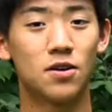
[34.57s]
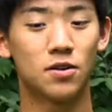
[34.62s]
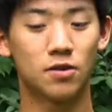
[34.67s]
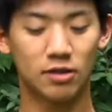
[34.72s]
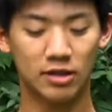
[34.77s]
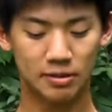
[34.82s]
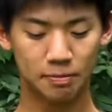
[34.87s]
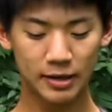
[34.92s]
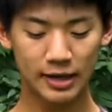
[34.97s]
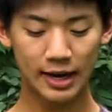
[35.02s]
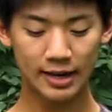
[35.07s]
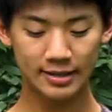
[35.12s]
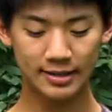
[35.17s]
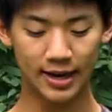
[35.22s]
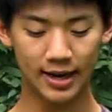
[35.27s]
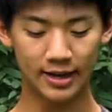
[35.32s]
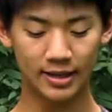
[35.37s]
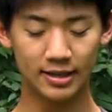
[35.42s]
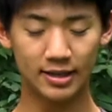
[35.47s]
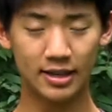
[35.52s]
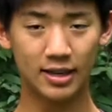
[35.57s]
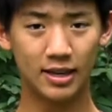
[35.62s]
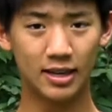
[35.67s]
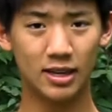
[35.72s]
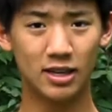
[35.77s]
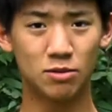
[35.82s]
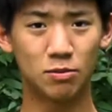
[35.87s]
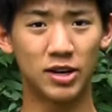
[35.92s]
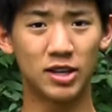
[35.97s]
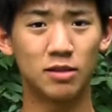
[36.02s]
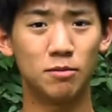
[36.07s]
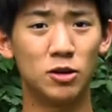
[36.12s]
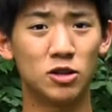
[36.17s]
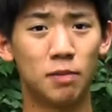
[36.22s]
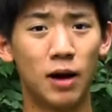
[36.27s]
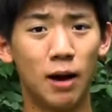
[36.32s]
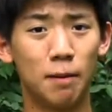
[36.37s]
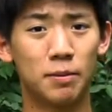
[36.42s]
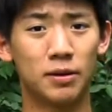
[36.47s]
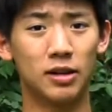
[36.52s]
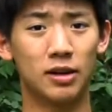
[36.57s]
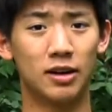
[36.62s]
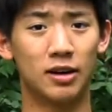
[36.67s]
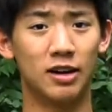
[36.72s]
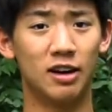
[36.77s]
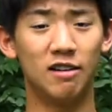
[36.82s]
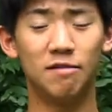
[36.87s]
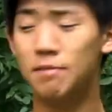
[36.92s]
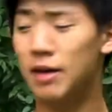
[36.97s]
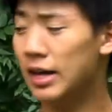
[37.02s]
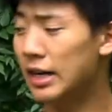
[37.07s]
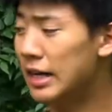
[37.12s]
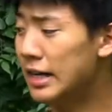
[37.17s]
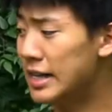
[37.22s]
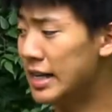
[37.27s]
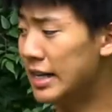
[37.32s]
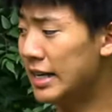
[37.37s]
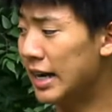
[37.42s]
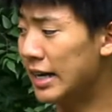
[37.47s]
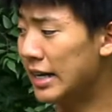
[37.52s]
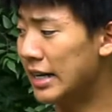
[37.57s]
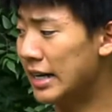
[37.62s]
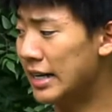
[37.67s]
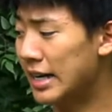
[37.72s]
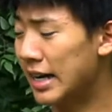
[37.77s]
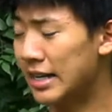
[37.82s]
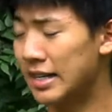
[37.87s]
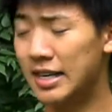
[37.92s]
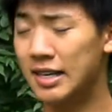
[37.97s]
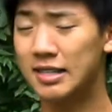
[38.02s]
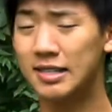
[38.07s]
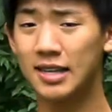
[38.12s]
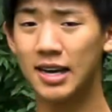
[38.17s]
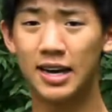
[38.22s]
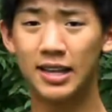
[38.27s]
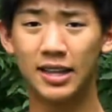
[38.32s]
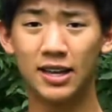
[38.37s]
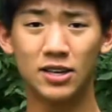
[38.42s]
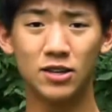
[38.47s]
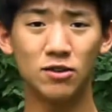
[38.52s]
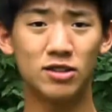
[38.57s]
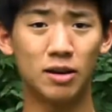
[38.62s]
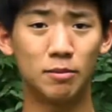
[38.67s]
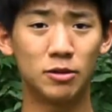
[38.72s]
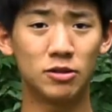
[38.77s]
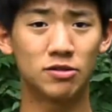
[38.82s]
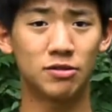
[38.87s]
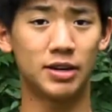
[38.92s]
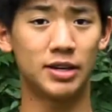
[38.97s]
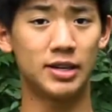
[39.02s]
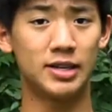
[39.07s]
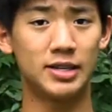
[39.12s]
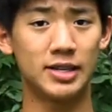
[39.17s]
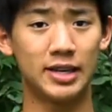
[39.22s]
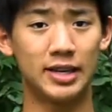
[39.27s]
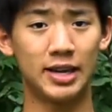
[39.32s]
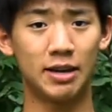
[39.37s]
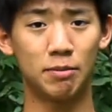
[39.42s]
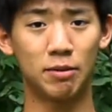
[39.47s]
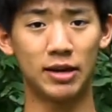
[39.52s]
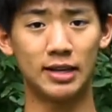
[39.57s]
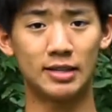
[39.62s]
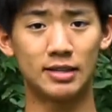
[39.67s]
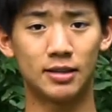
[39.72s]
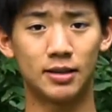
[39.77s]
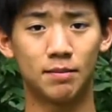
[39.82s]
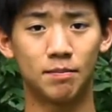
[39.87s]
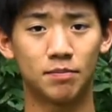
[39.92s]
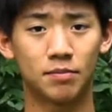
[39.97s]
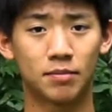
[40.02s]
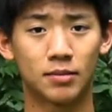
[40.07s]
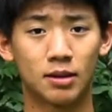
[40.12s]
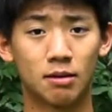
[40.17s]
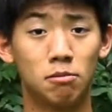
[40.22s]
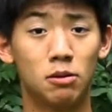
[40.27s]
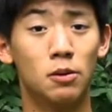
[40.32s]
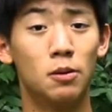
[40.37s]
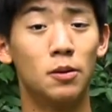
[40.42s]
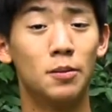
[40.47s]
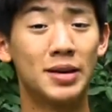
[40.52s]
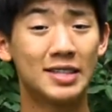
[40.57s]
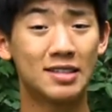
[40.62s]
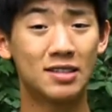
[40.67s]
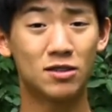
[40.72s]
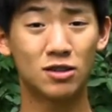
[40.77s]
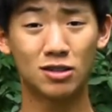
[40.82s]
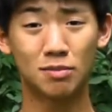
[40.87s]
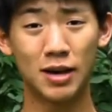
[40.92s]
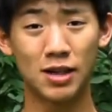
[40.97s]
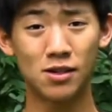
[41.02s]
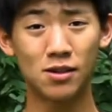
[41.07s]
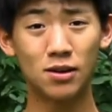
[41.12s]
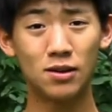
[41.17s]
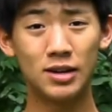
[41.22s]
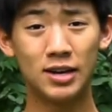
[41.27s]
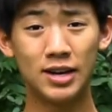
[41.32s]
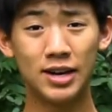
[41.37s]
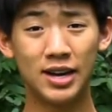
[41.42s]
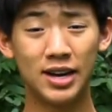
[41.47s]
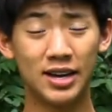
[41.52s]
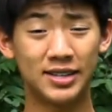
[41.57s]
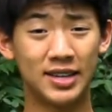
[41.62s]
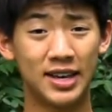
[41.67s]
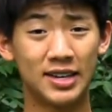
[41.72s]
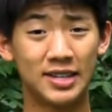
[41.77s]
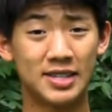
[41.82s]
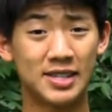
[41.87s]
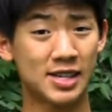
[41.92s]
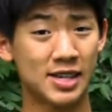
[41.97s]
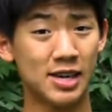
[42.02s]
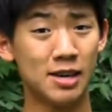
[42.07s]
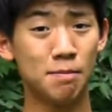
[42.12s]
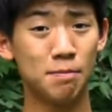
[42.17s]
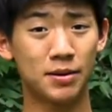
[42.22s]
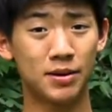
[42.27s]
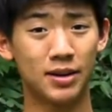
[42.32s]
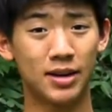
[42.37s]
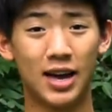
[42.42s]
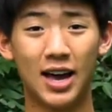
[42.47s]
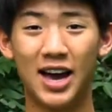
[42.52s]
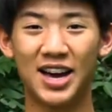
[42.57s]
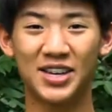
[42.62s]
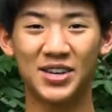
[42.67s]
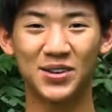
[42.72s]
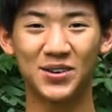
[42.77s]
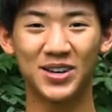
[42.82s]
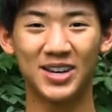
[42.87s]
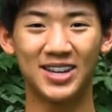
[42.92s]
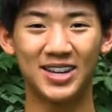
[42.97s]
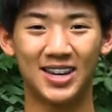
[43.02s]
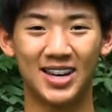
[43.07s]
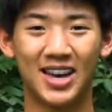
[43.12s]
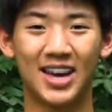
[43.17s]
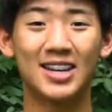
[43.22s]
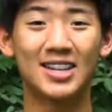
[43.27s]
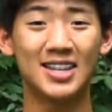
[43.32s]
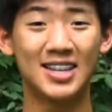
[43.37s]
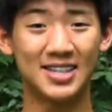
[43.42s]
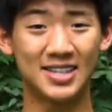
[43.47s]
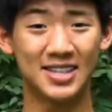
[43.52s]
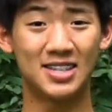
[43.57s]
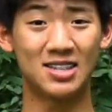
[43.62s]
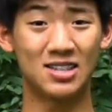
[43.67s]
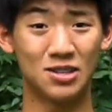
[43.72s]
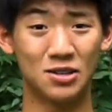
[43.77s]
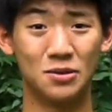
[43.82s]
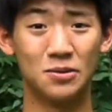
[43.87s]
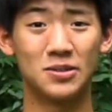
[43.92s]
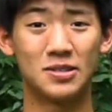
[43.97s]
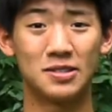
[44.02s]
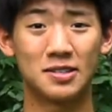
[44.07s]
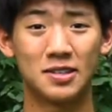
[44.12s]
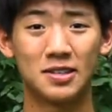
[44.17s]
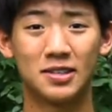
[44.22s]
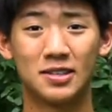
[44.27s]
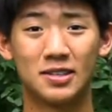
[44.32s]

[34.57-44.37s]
CRISPR-Cas9 is one of the most popular of many gene editing techniques that use double-stranded DNA breaks. But what makes it so special is that it's cheap, accurate, and easy to use.